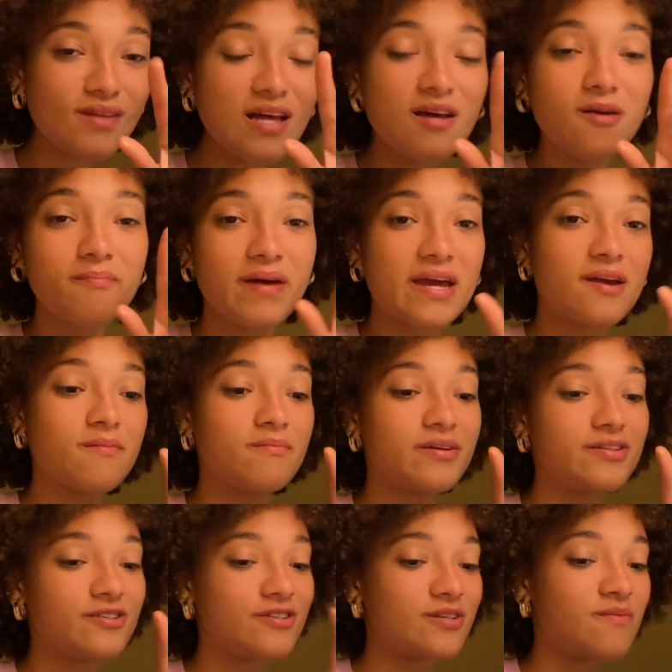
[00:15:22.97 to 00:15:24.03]
like, bacon
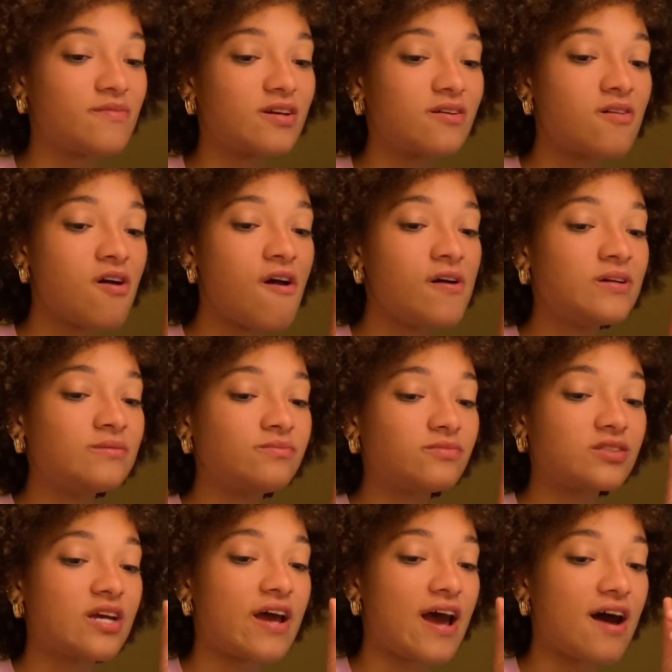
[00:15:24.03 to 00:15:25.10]
bits or something,
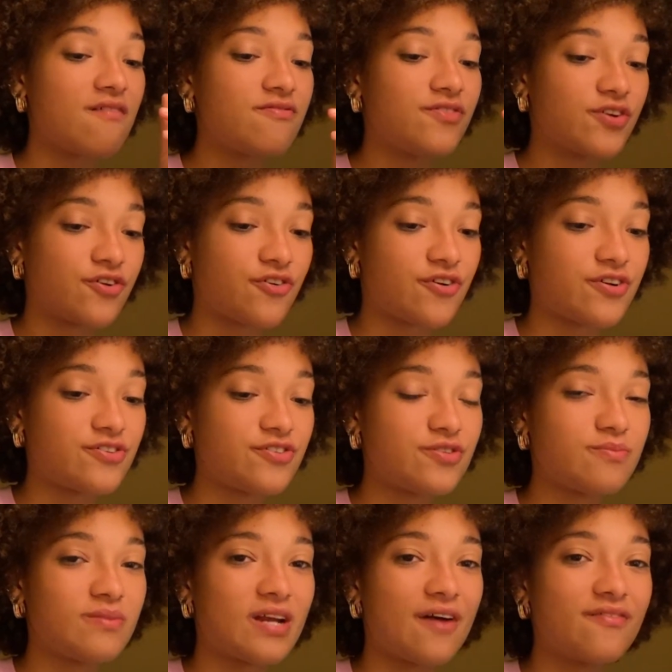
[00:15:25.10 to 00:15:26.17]
to have the crunch,
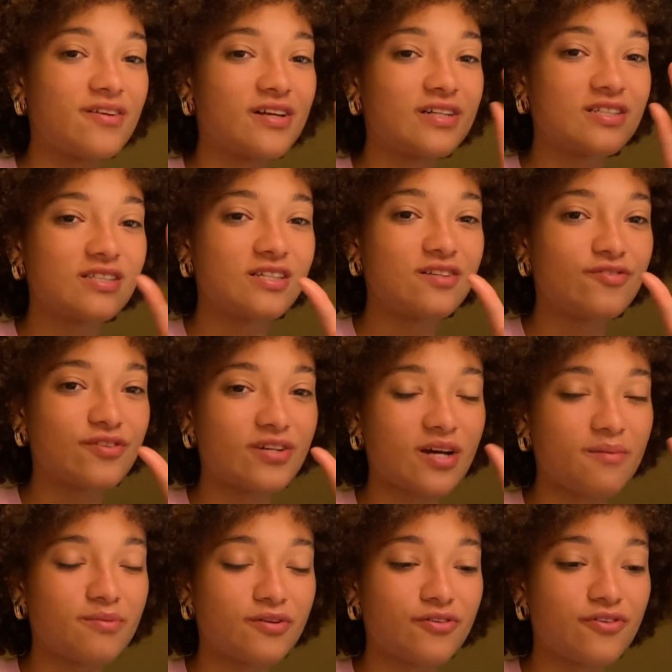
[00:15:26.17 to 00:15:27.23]
but I feel like it's a different
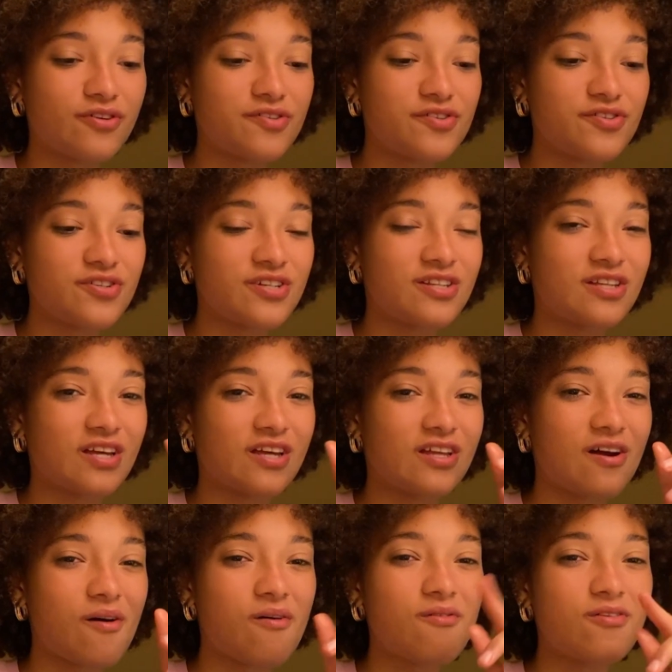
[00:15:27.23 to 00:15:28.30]
type of crunch, and, like,
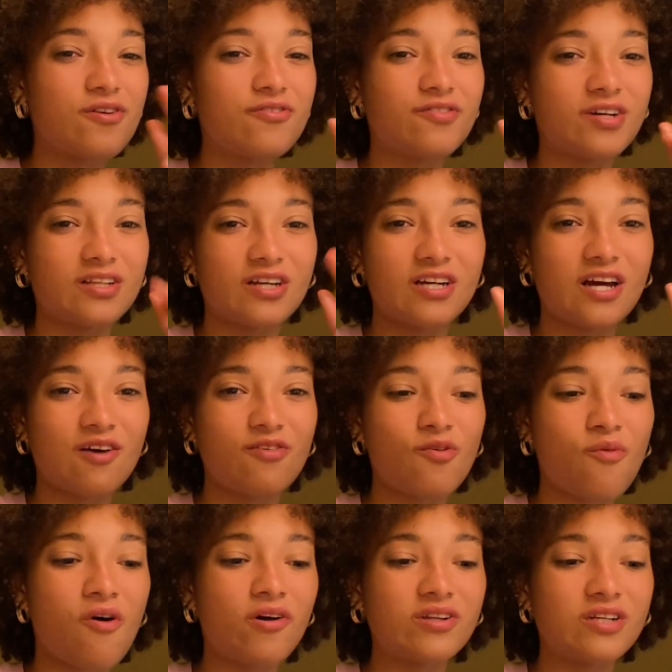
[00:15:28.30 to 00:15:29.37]
I don't know if I like how the
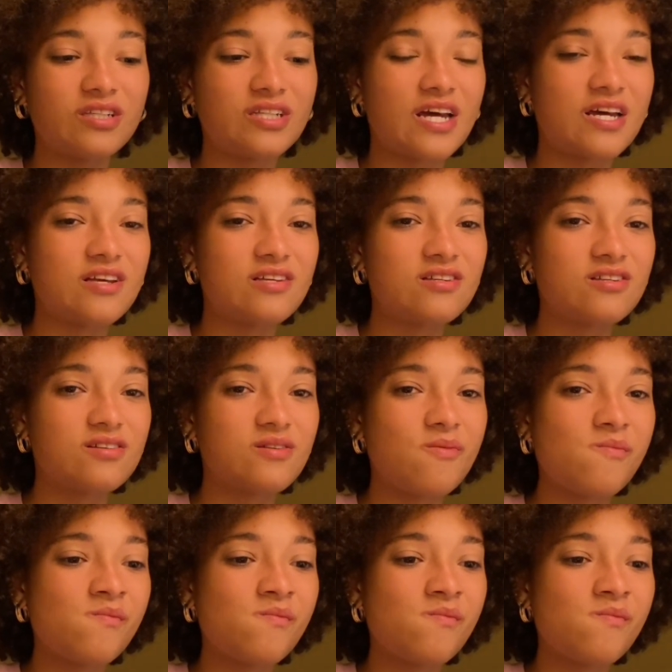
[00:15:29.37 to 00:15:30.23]
walnut tastes